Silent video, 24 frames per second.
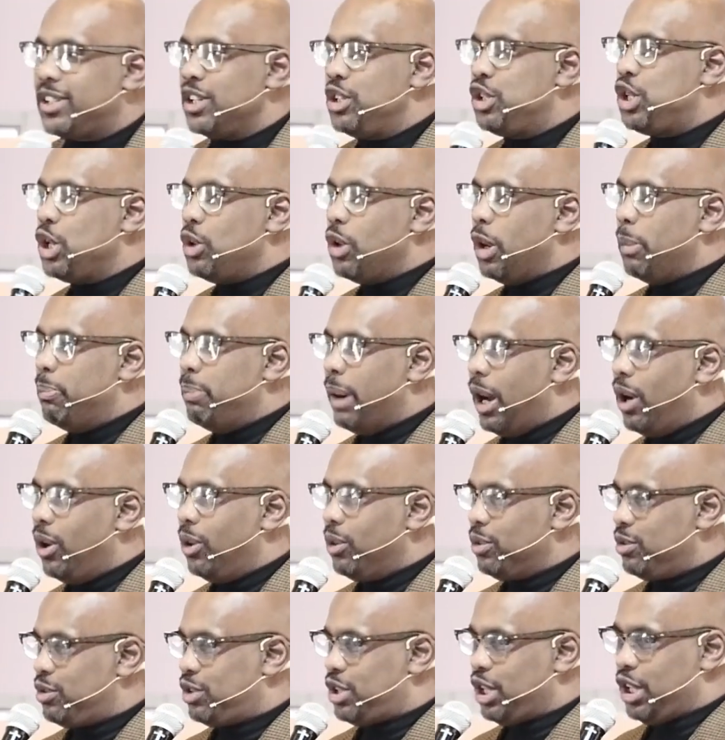into a
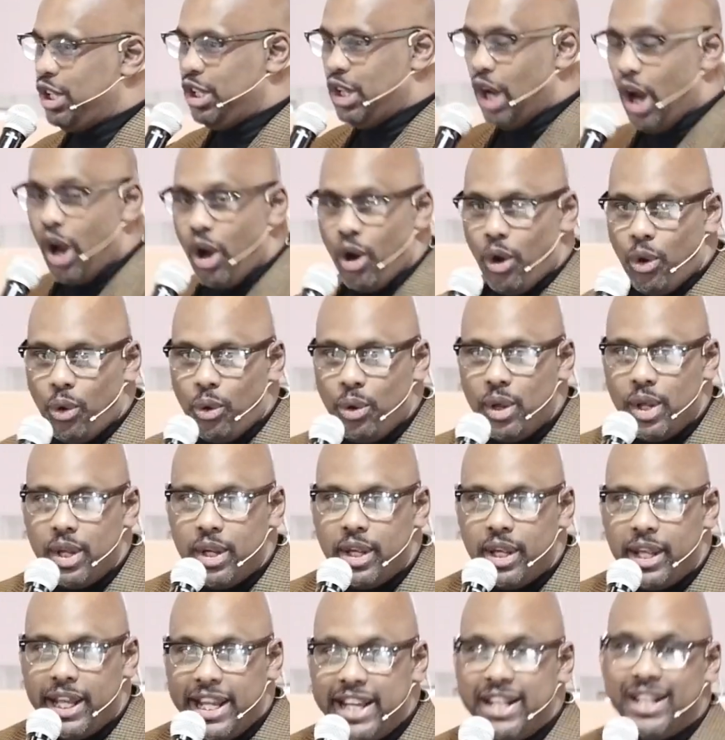boat to go
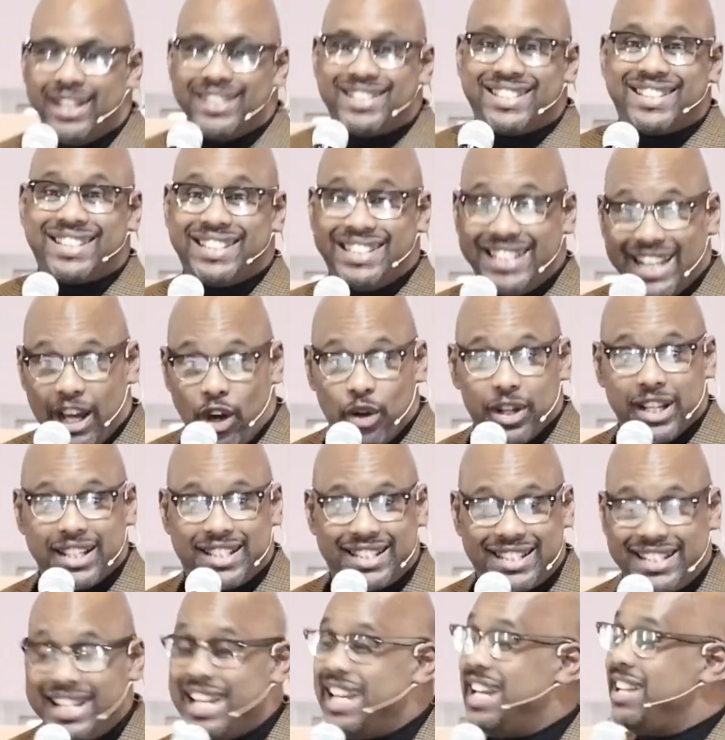on a
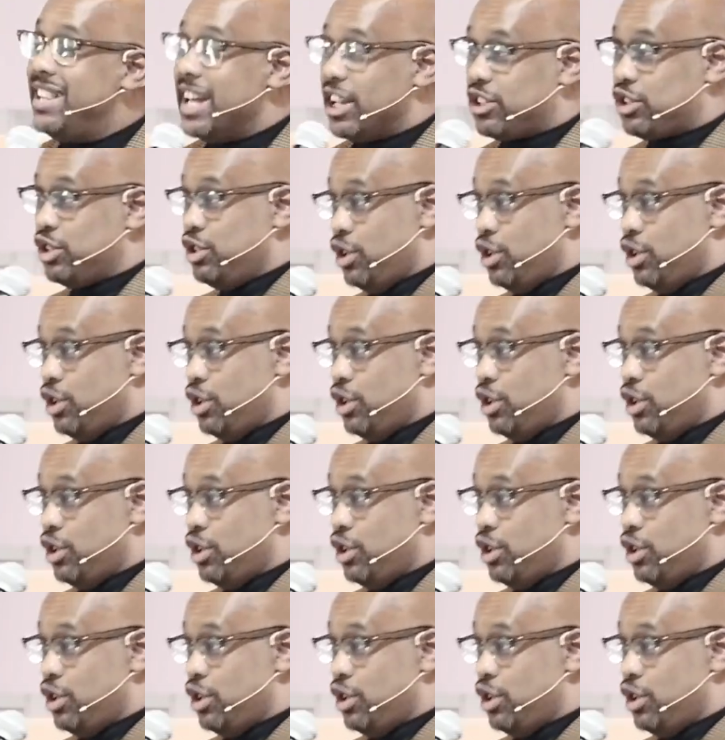sea that's